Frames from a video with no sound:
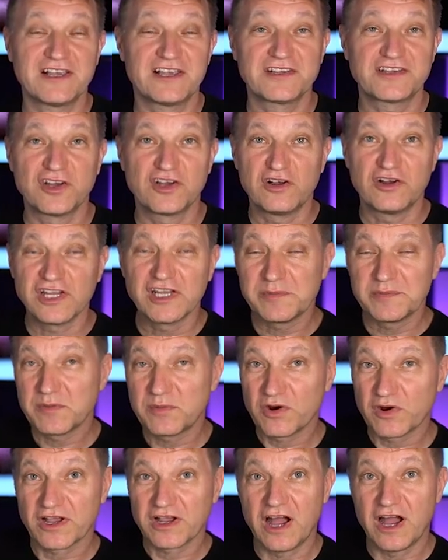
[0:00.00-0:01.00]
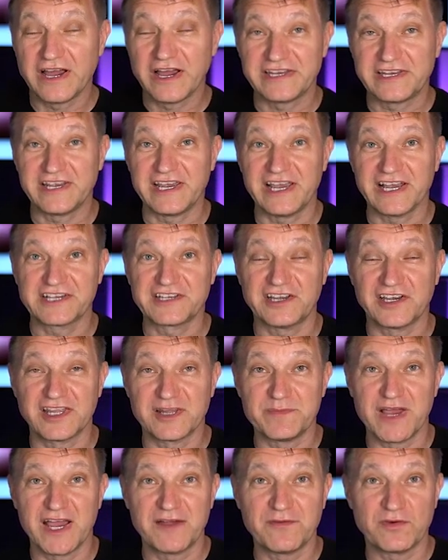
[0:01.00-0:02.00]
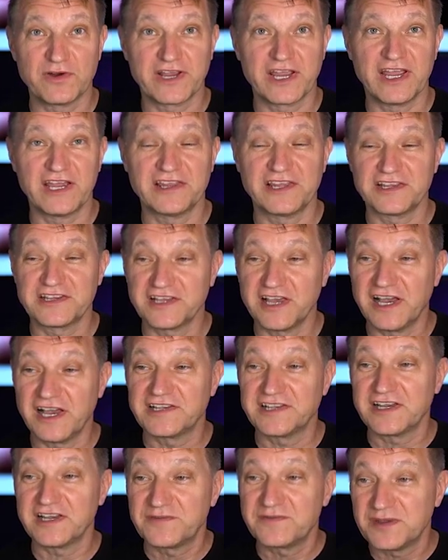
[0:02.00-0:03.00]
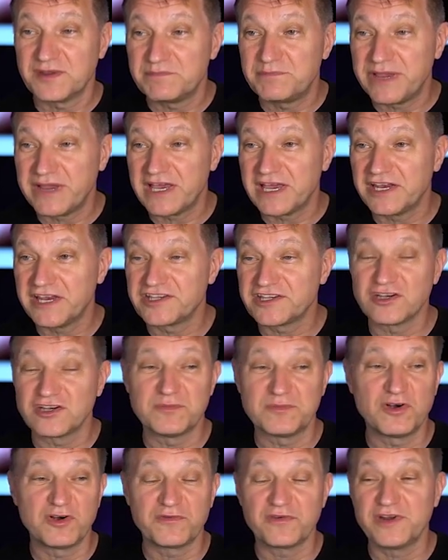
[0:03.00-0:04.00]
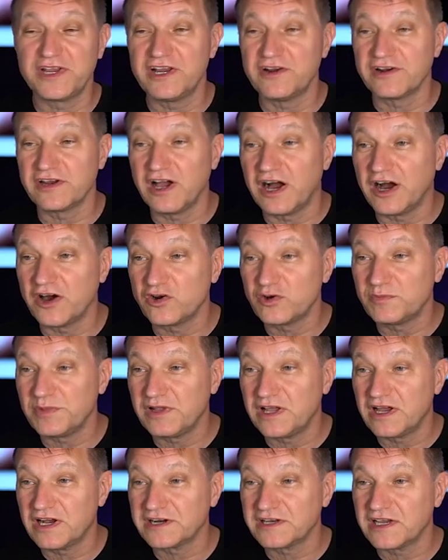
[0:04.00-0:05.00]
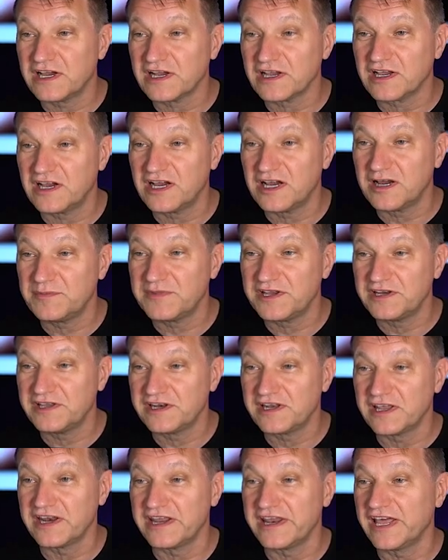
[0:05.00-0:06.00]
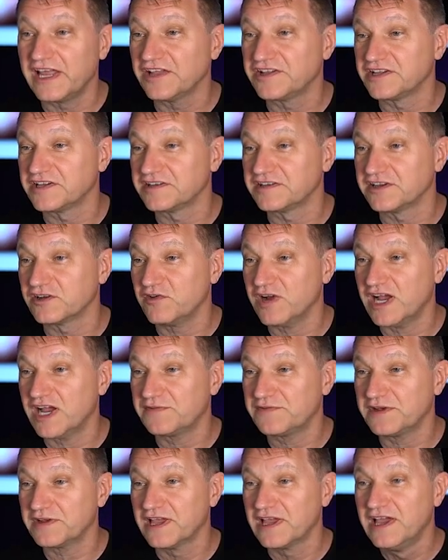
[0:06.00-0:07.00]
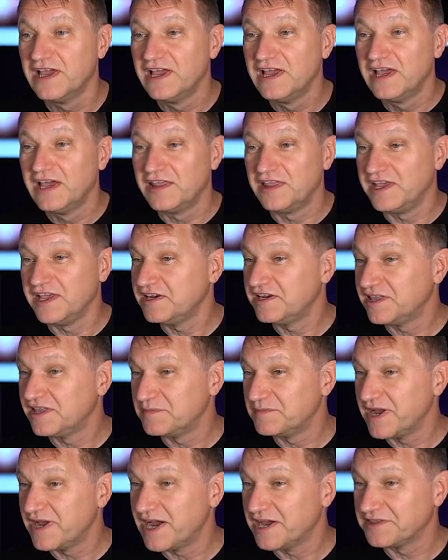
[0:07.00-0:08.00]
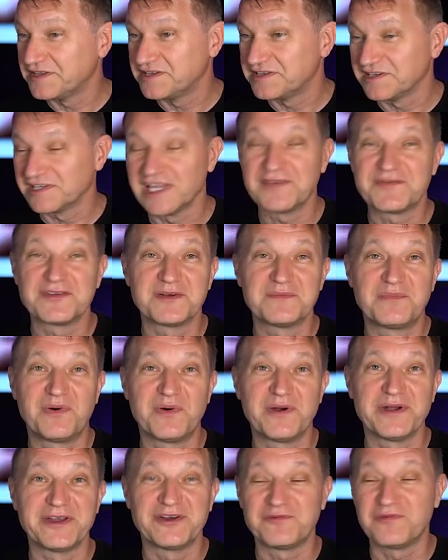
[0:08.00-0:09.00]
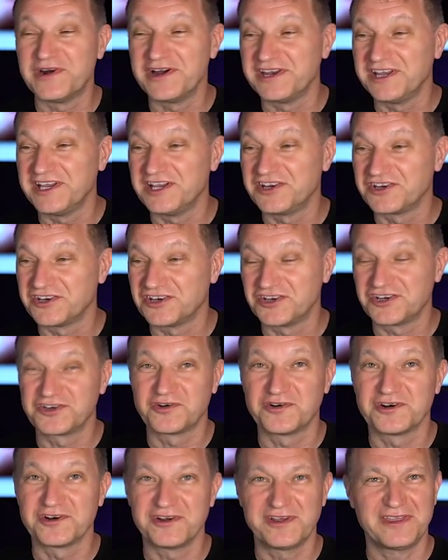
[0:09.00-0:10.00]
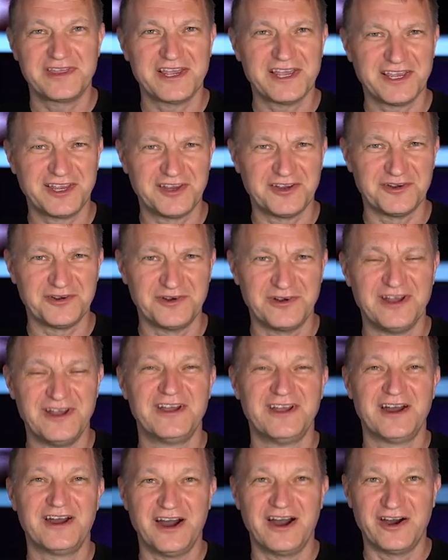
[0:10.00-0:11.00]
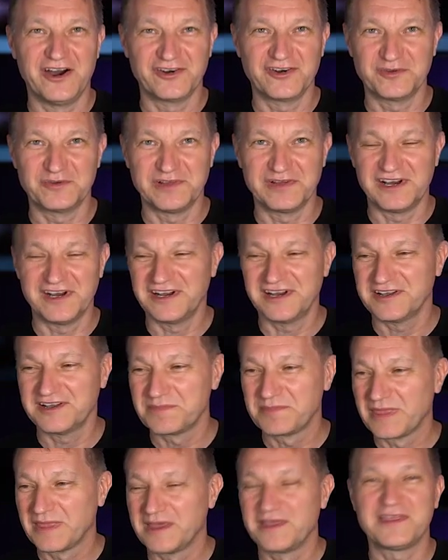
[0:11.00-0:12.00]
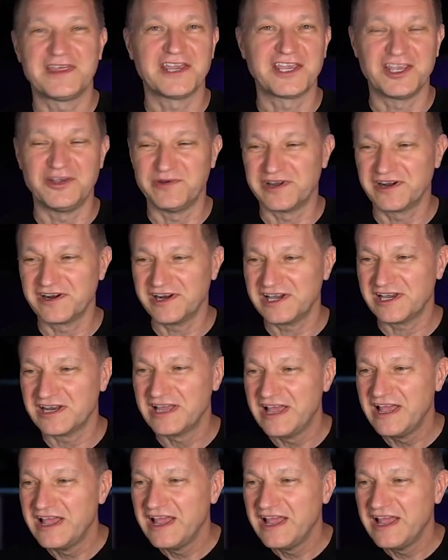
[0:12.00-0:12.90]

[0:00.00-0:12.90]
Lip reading: So a little bit more context on the Maverick and the size of the bed. So I'm over here at autoblog.com. They did an analysis of the graphic. They did the math. It's 11.1 inches shorter. Thank you, Autoblog. Thank you, Internet.